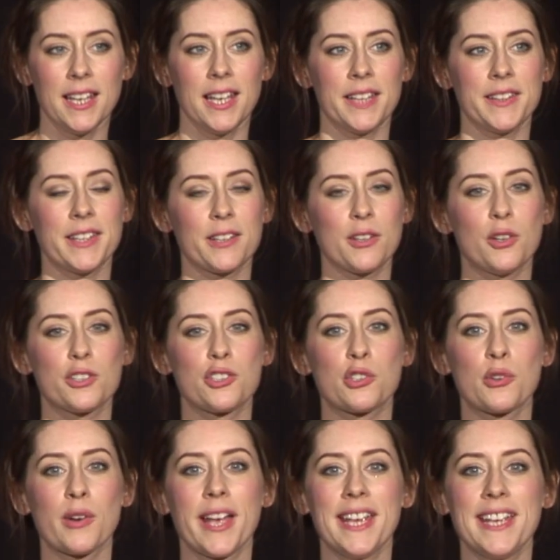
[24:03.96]
and then I got a
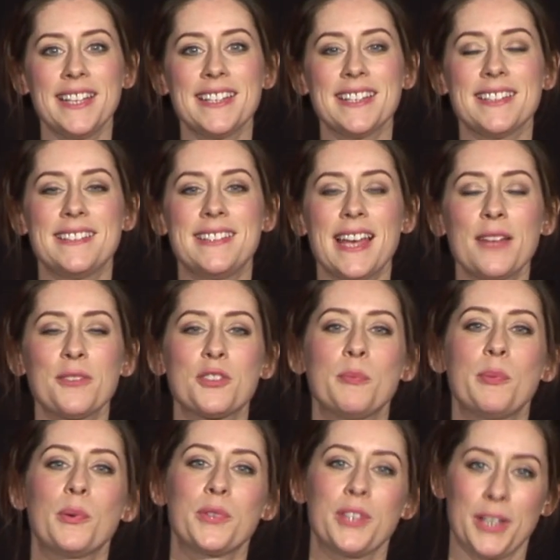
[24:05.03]
train down to
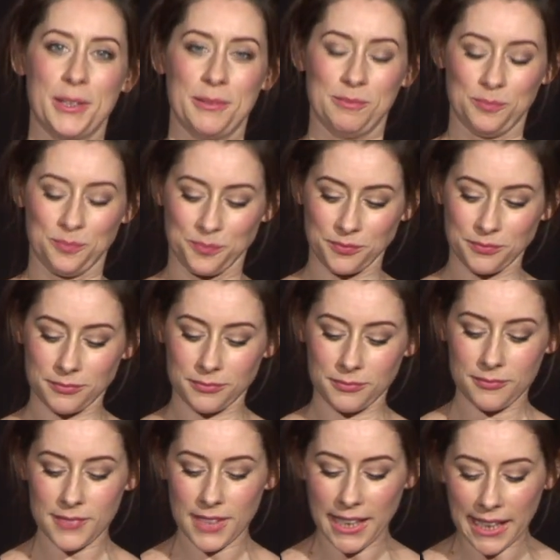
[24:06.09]
Bordeaux.
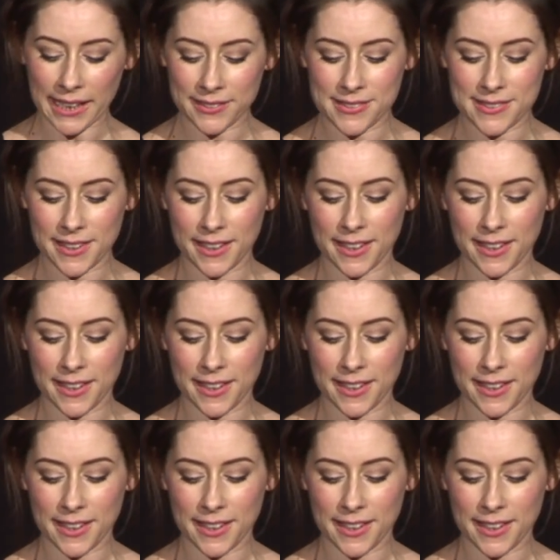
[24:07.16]
And